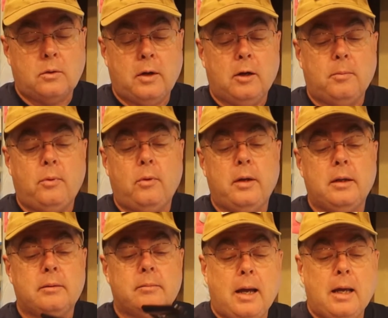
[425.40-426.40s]
Cradle
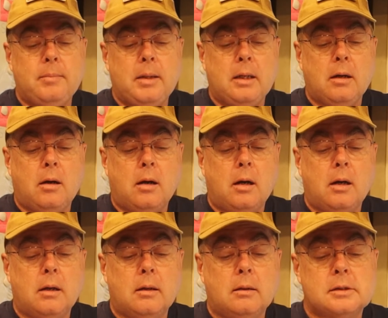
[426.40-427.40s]
Point
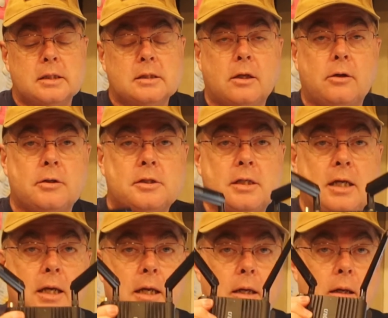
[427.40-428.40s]
IBR
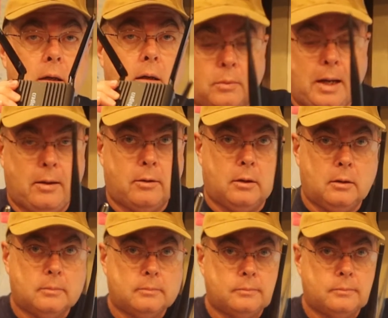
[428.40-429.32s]
600C router.